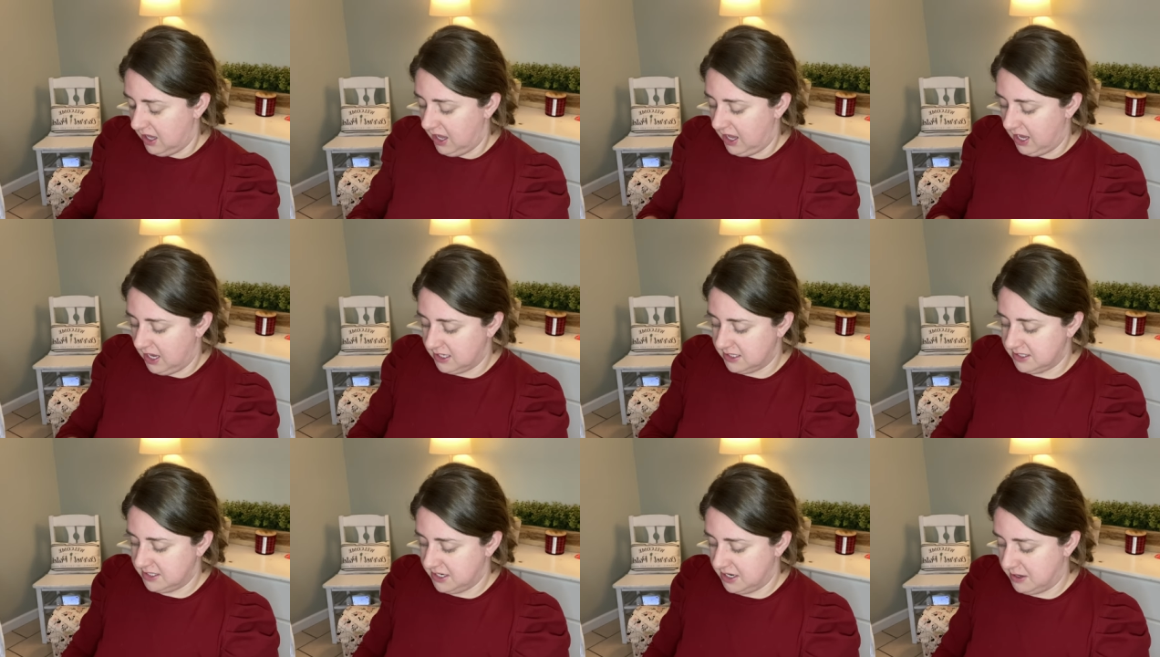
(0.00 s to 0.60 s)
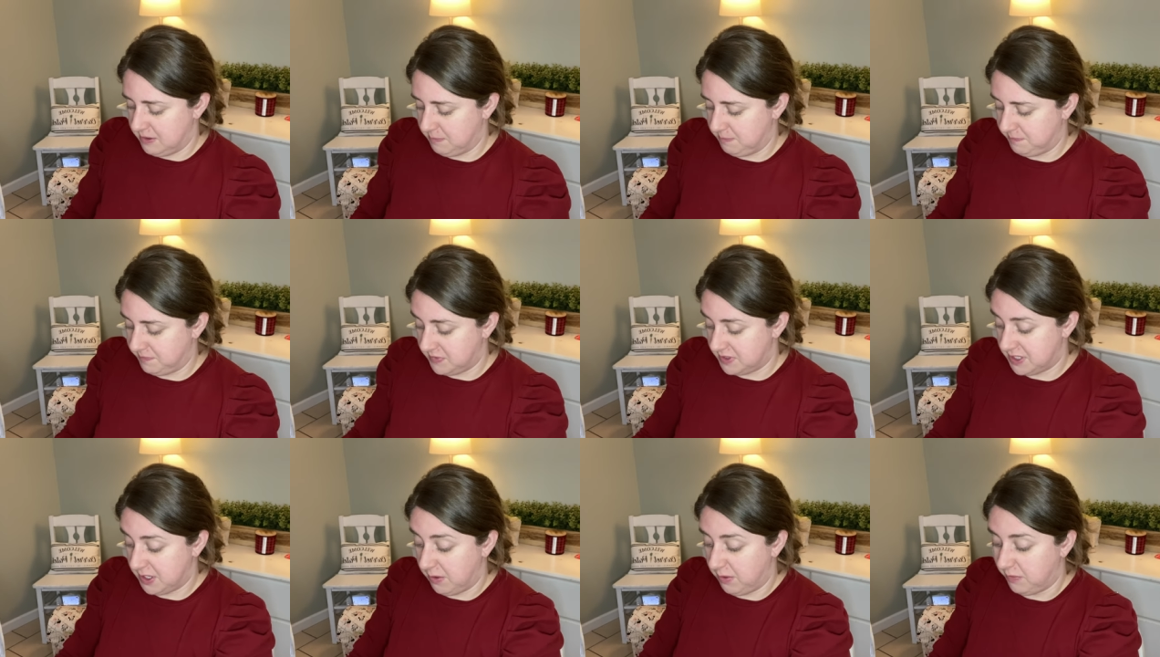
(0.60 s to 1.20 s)
And um,
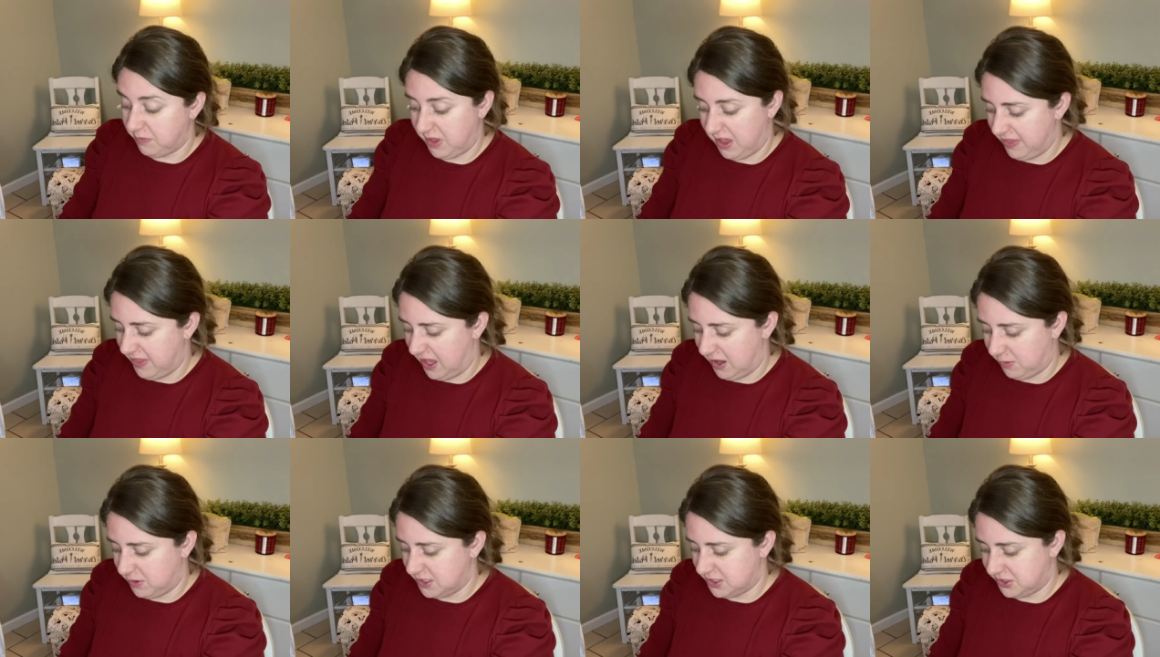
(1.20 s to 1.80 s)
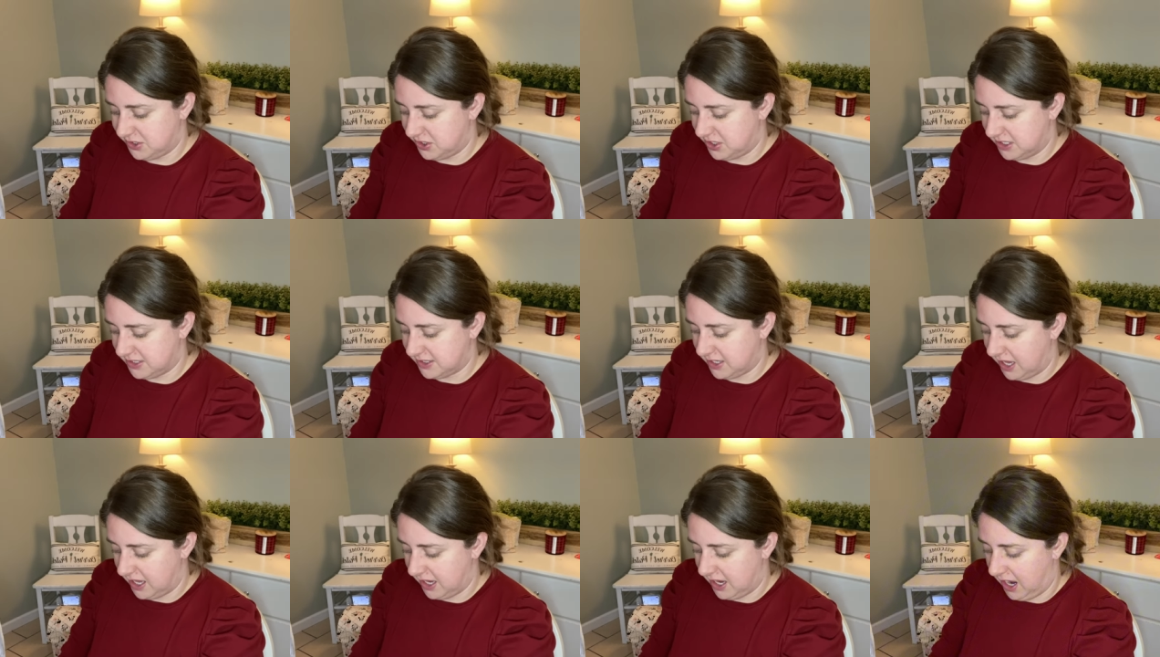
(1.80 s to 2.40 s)
so, and that one just
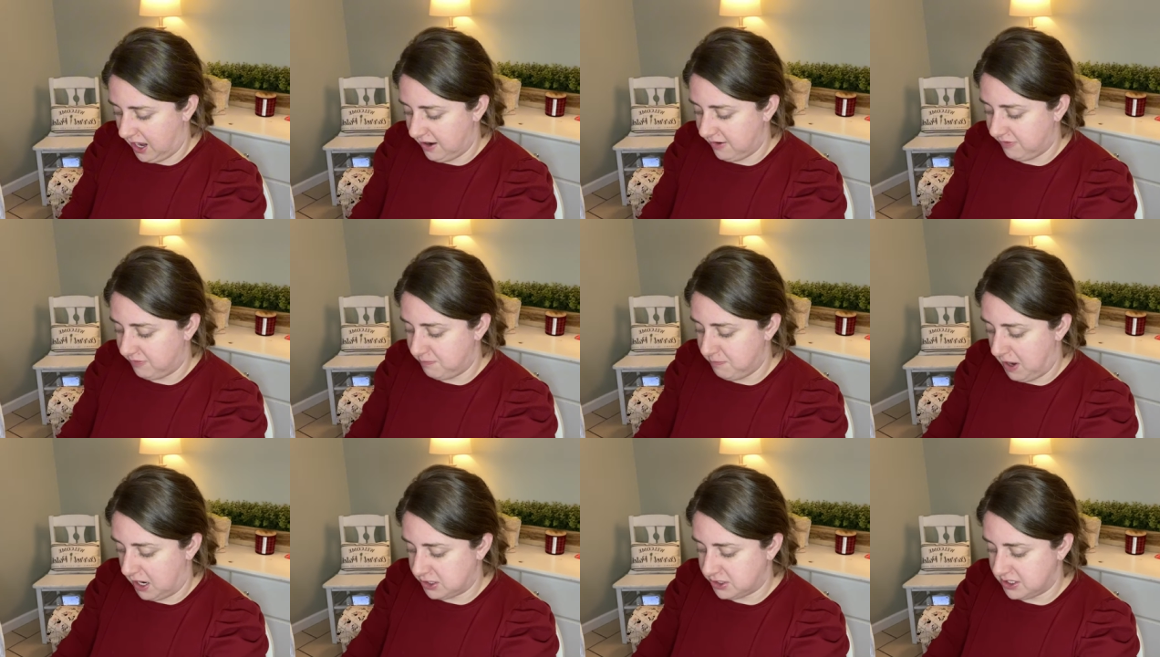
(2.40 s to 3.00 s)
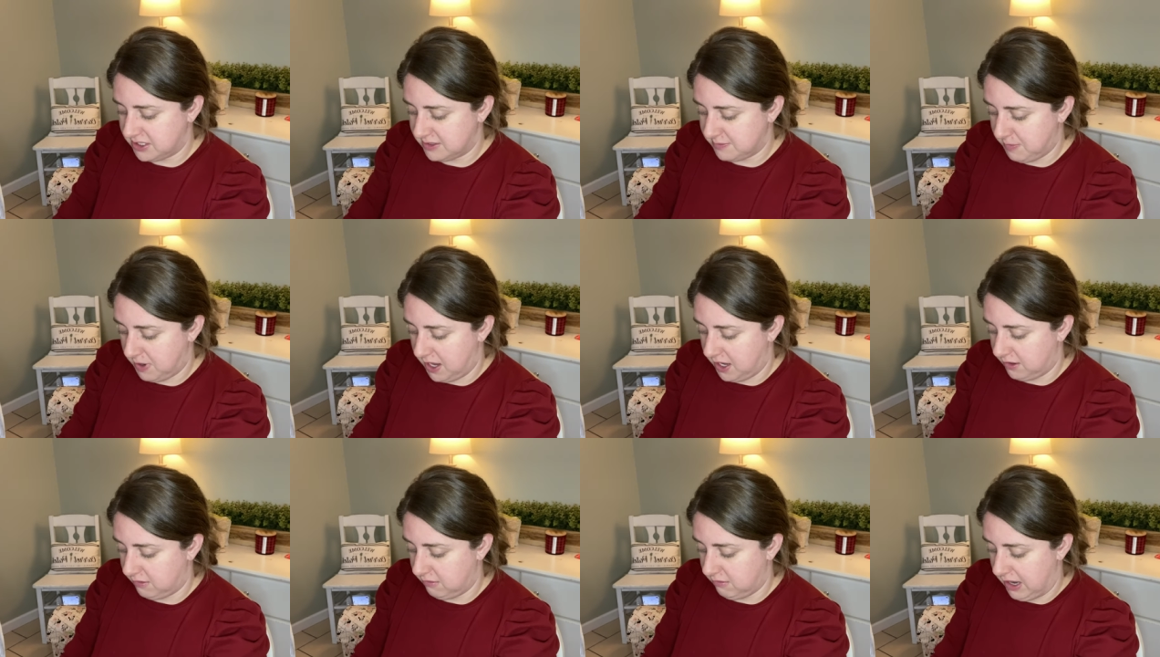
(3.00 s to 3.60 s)
like kind of matches my
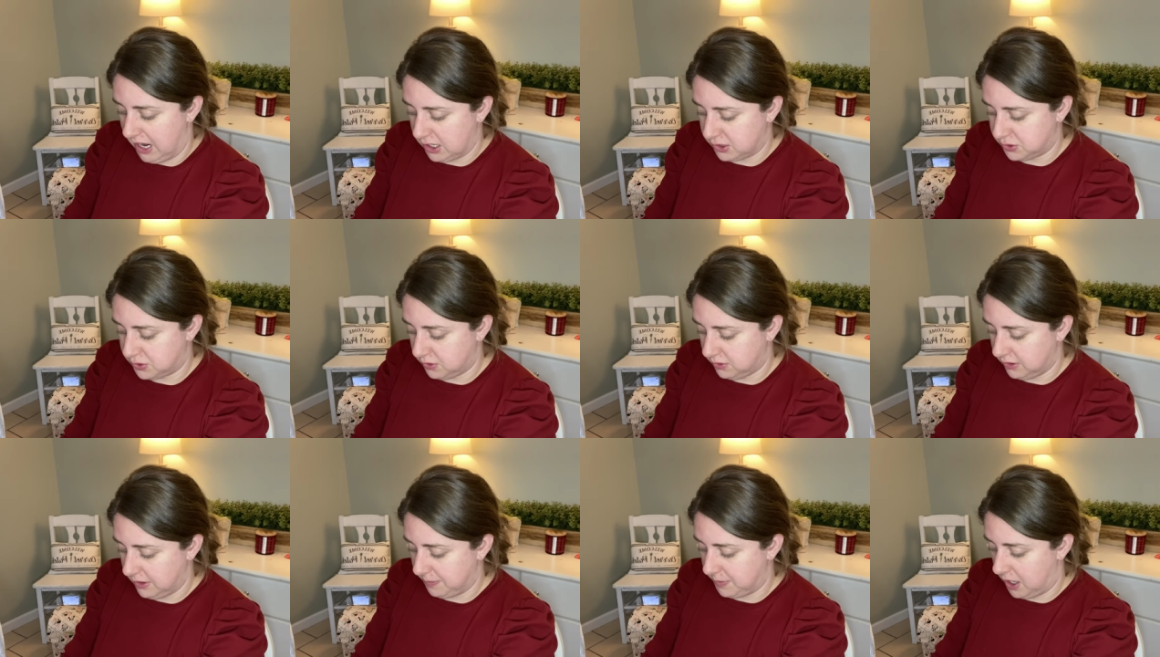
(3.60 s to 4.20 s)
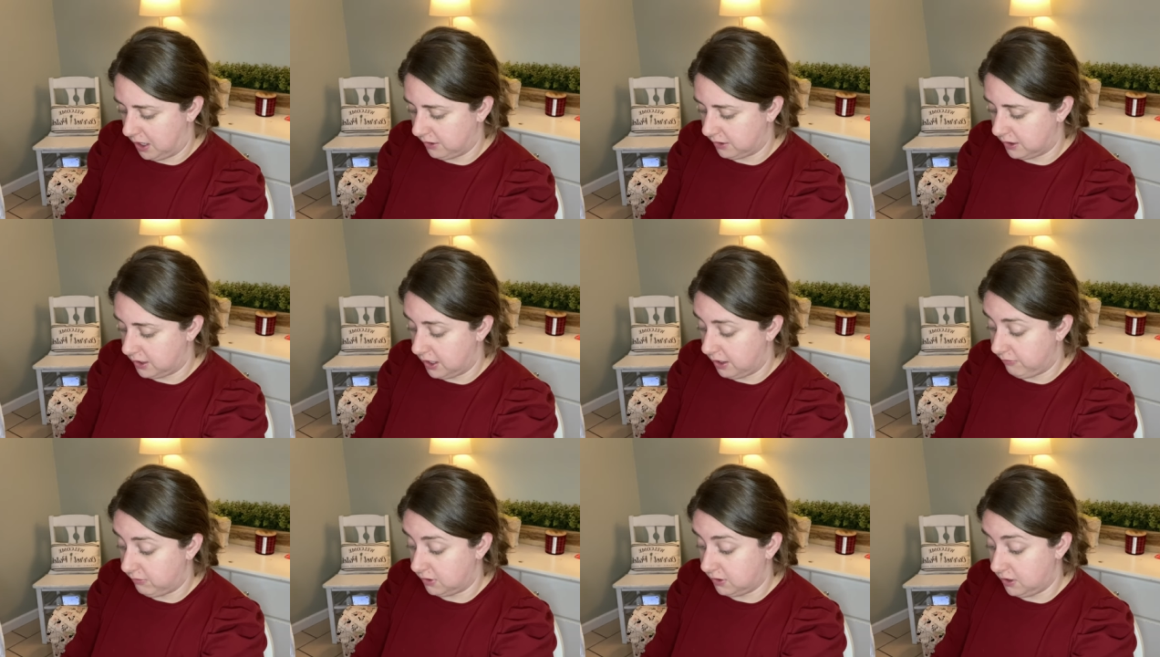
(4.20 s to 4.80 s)
natural lip color, and
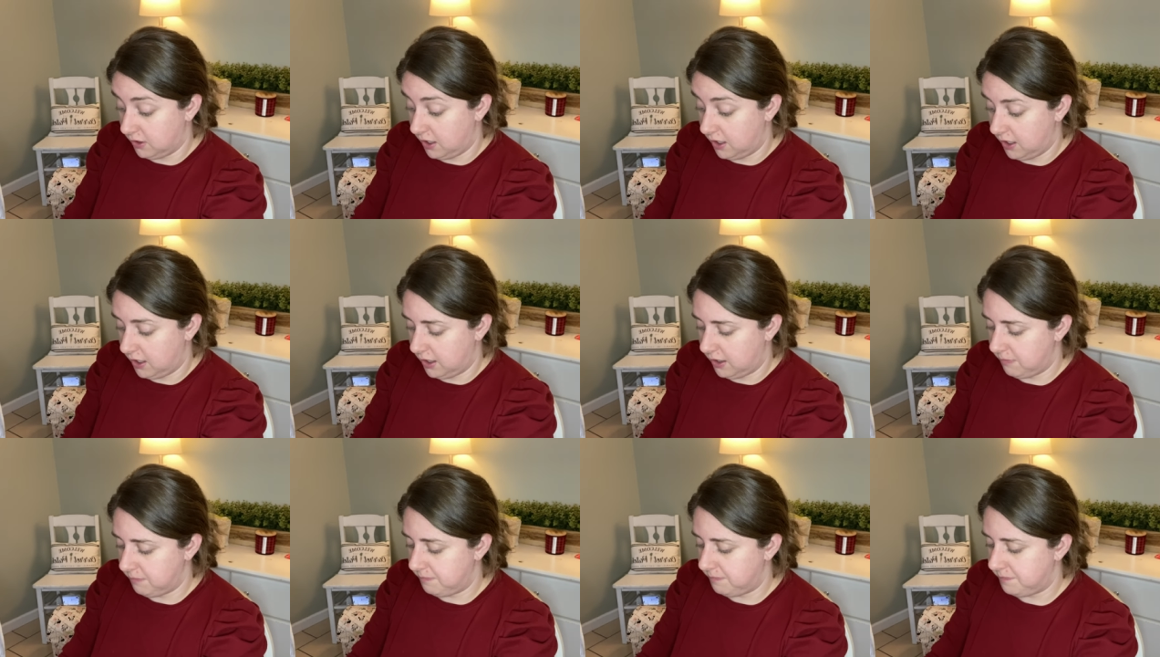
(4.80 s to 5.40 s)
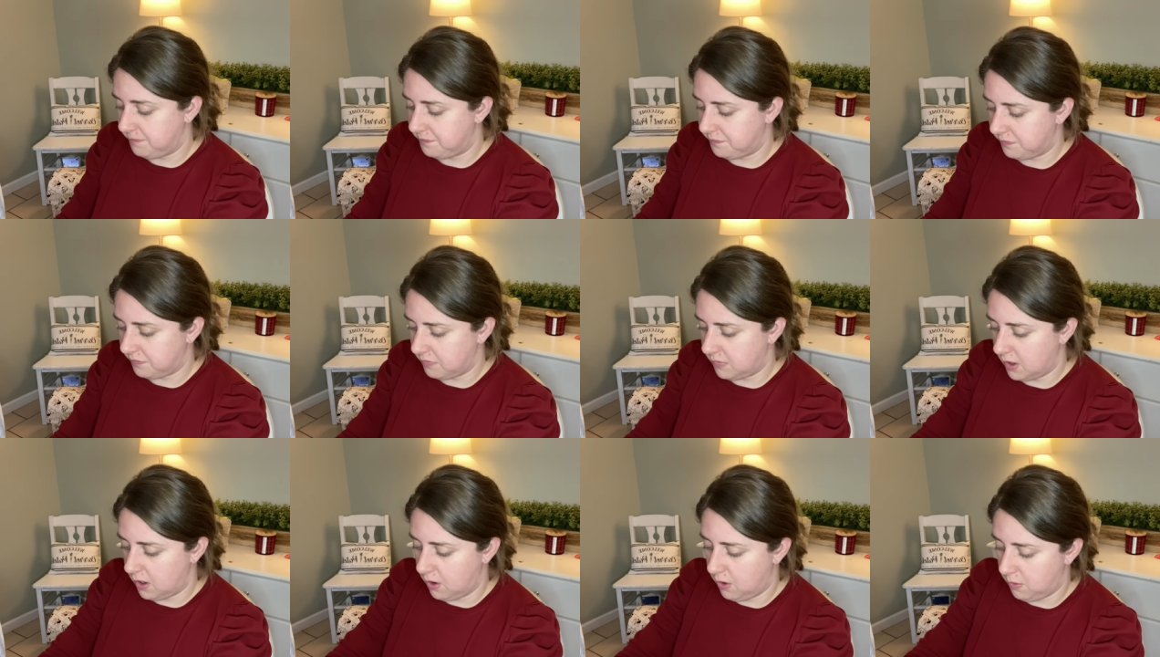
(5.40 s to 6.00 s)
I really like it.
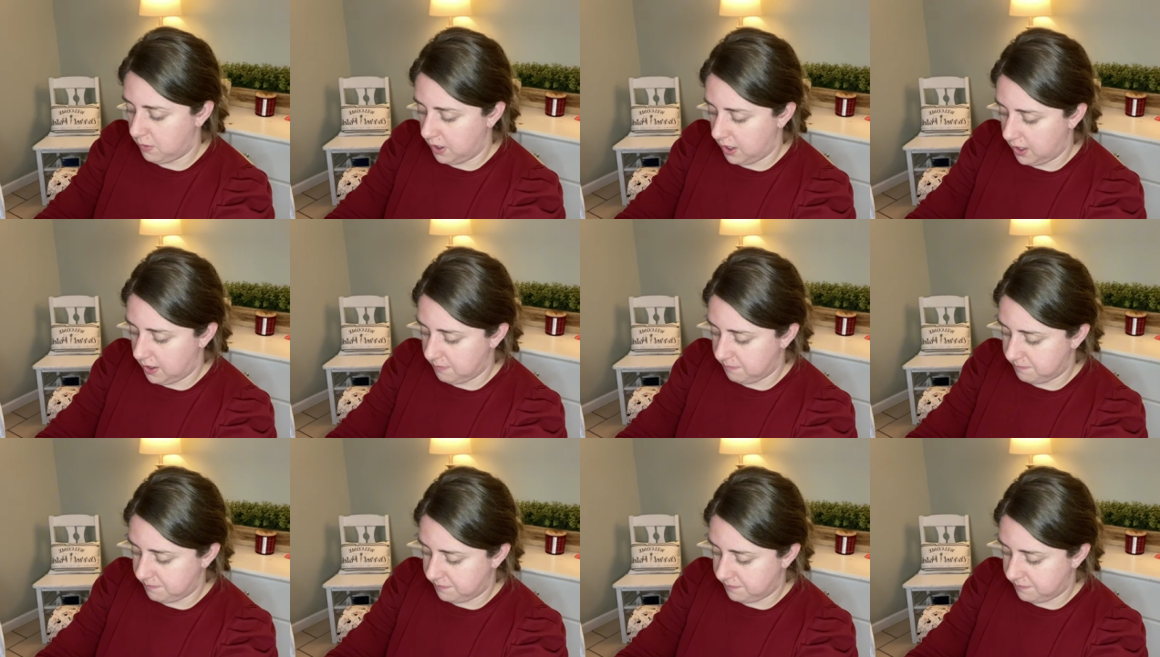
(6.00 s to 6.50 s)
Okay.